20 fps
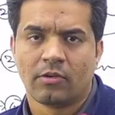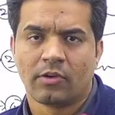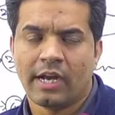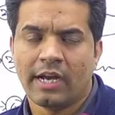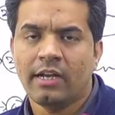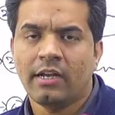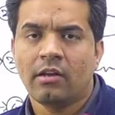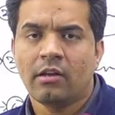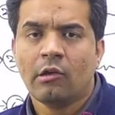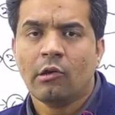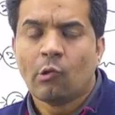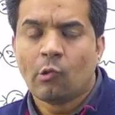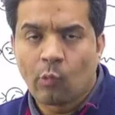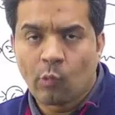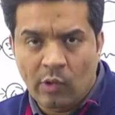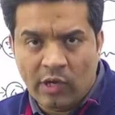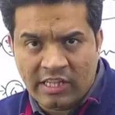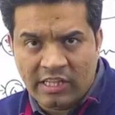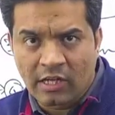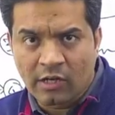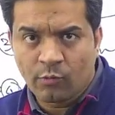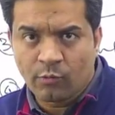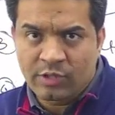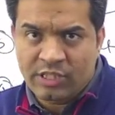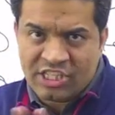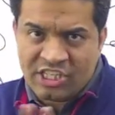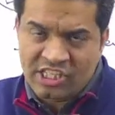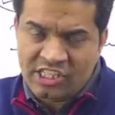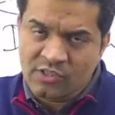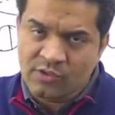right? Whether
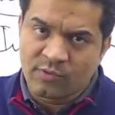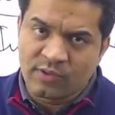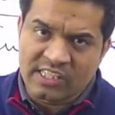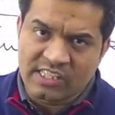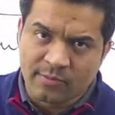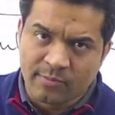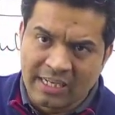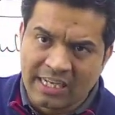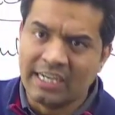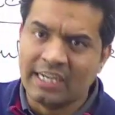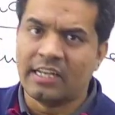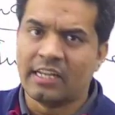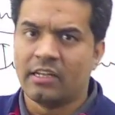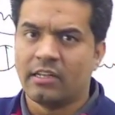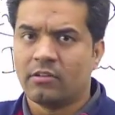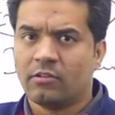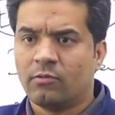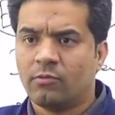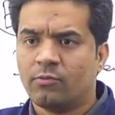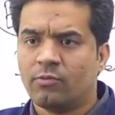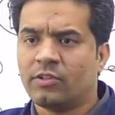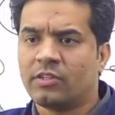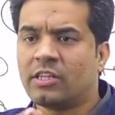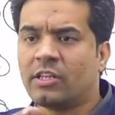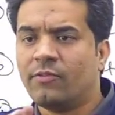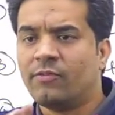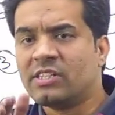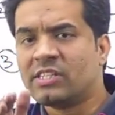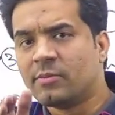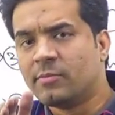which is visibility, with
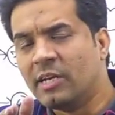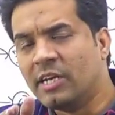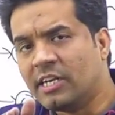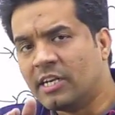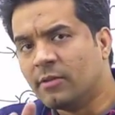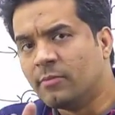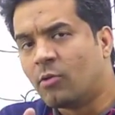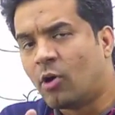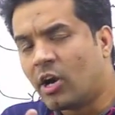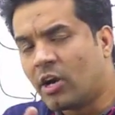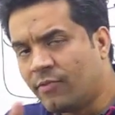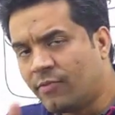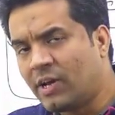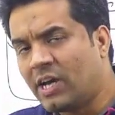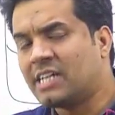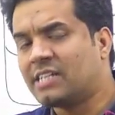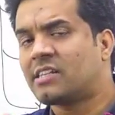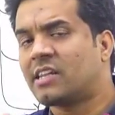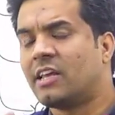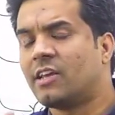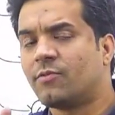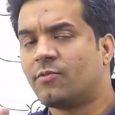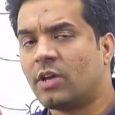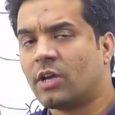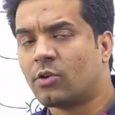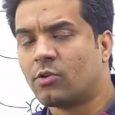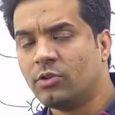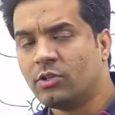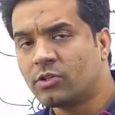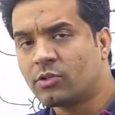the visibility modifiers, like we
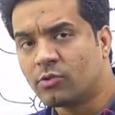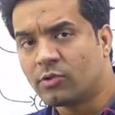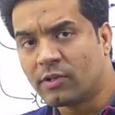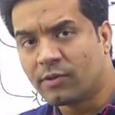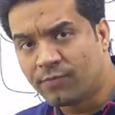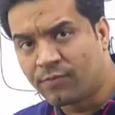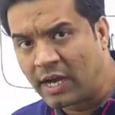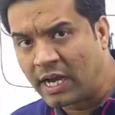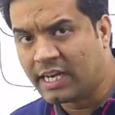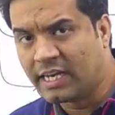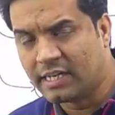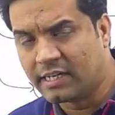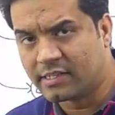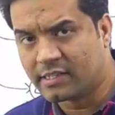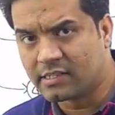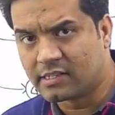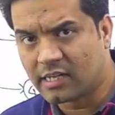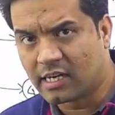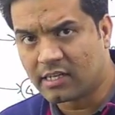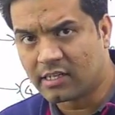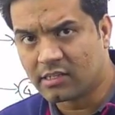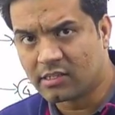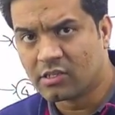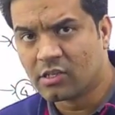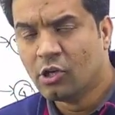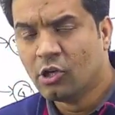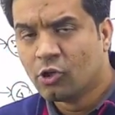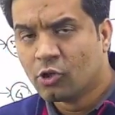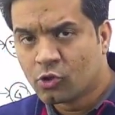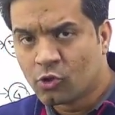are going to define it inside this.
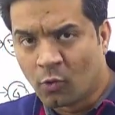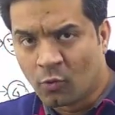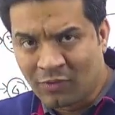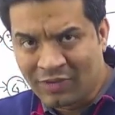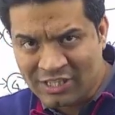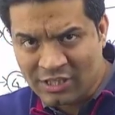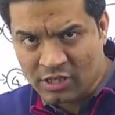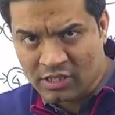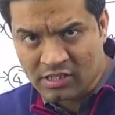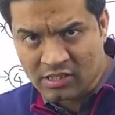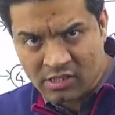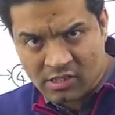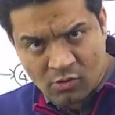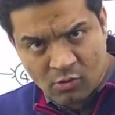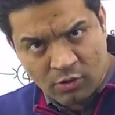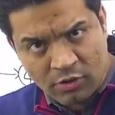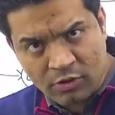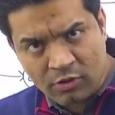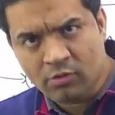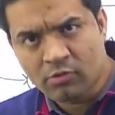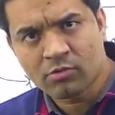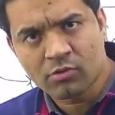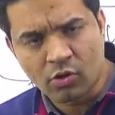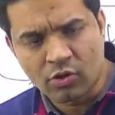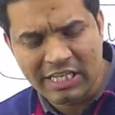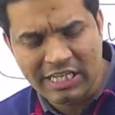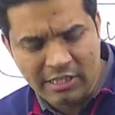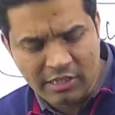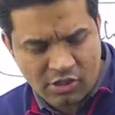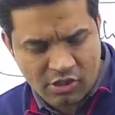So which one is going to, so
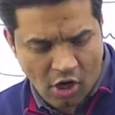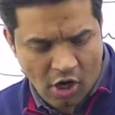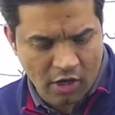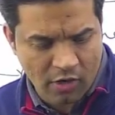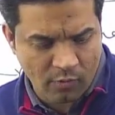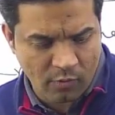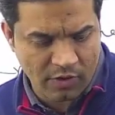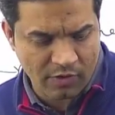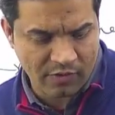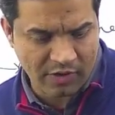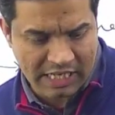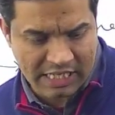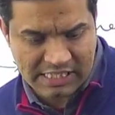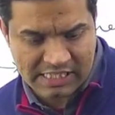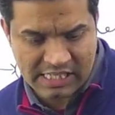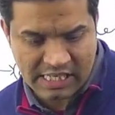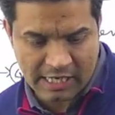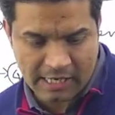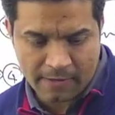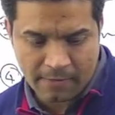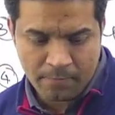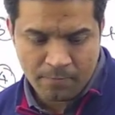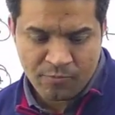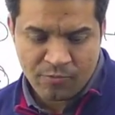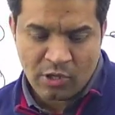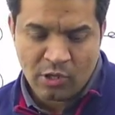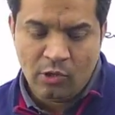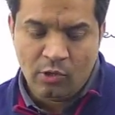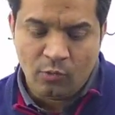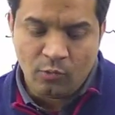in short what we can say,
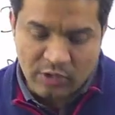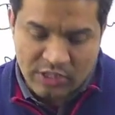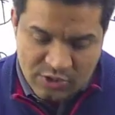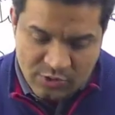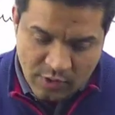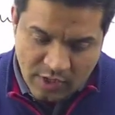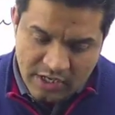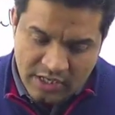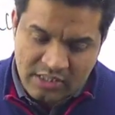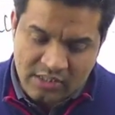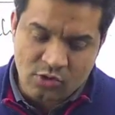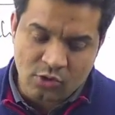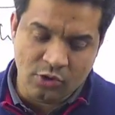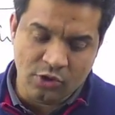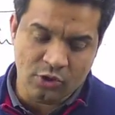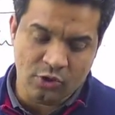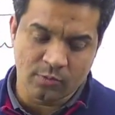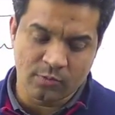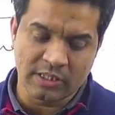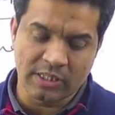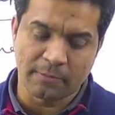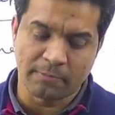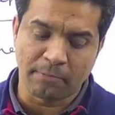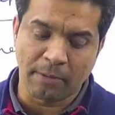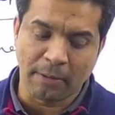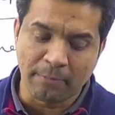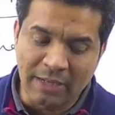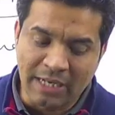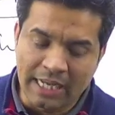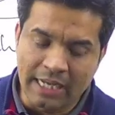which one is going to be the
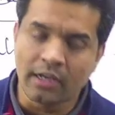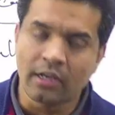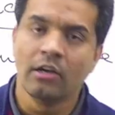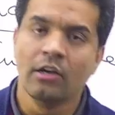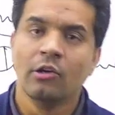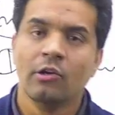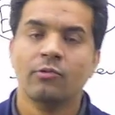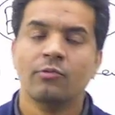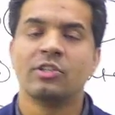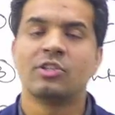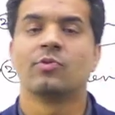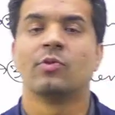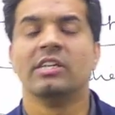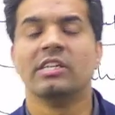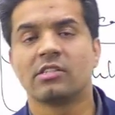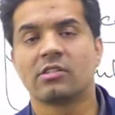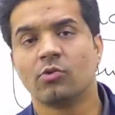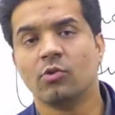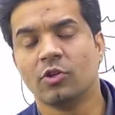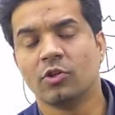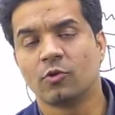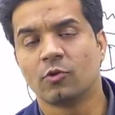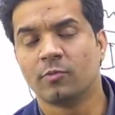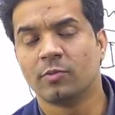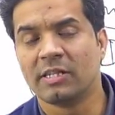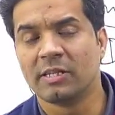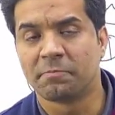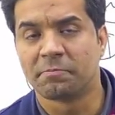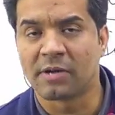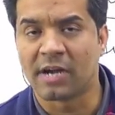public, which one is going to
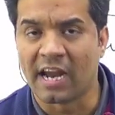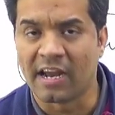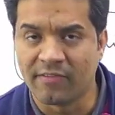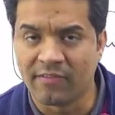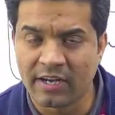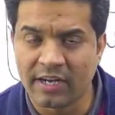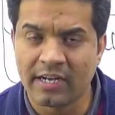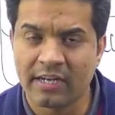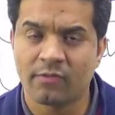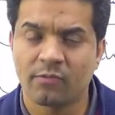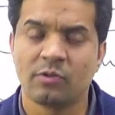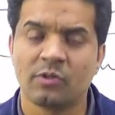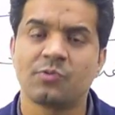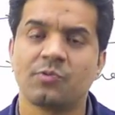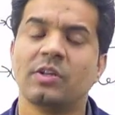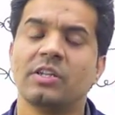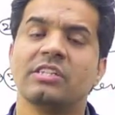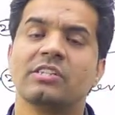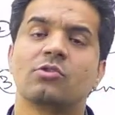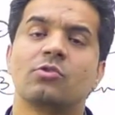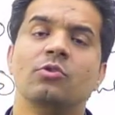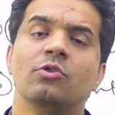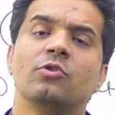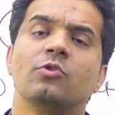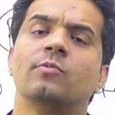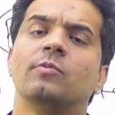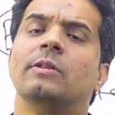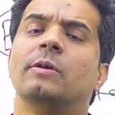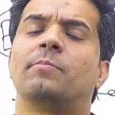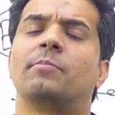be the private, which one is going
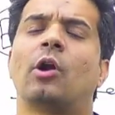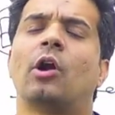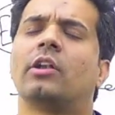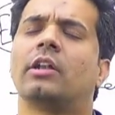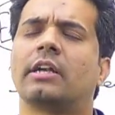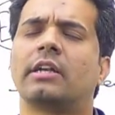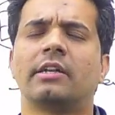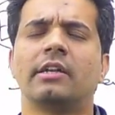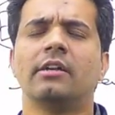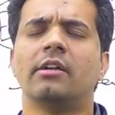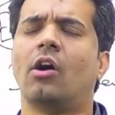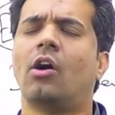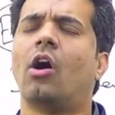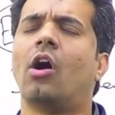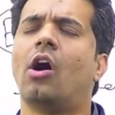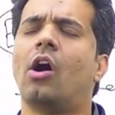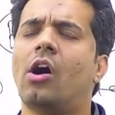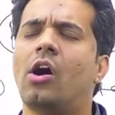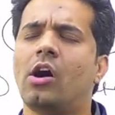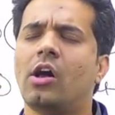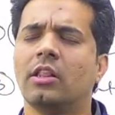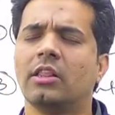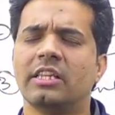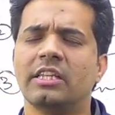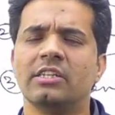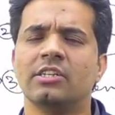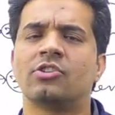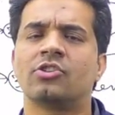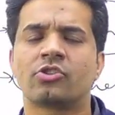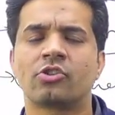to be the protected, all
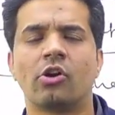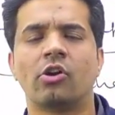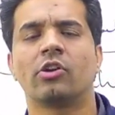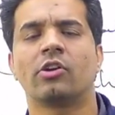these